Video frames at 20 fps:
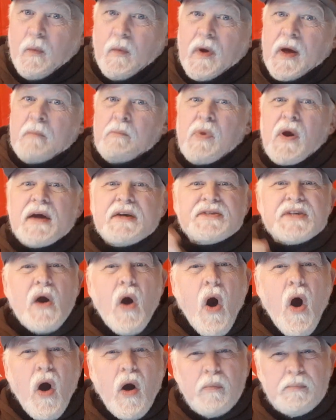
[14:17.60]
embracing
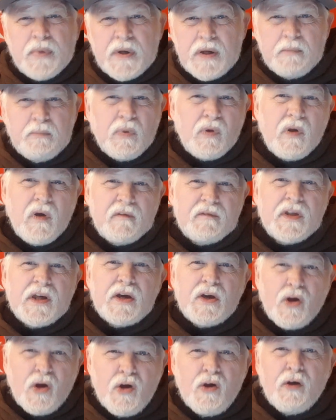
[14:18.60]
all people of
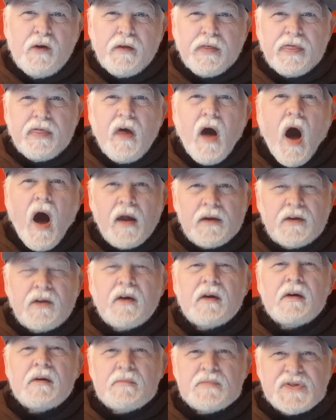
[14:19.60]
the earth
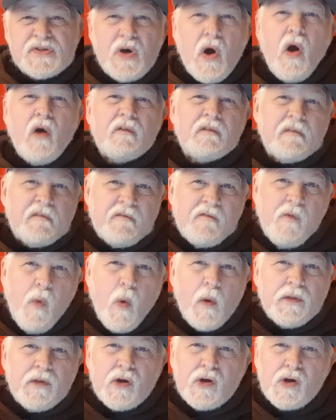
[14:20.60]
unto himself
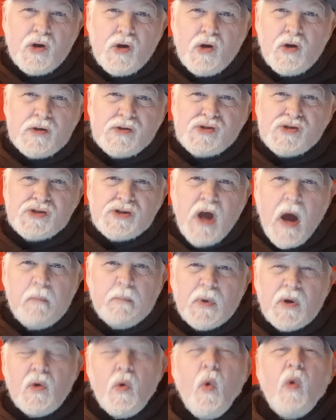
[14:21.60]
for the good
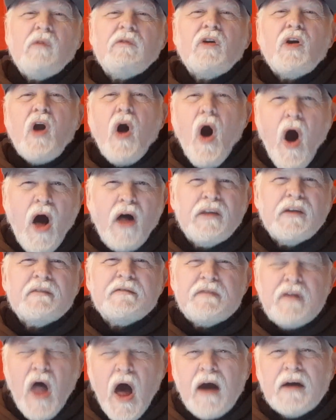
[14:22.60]
shepherd over all the
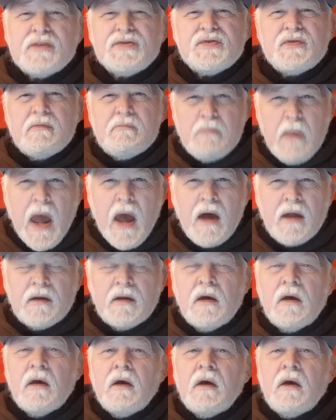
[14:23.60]
flocks of man.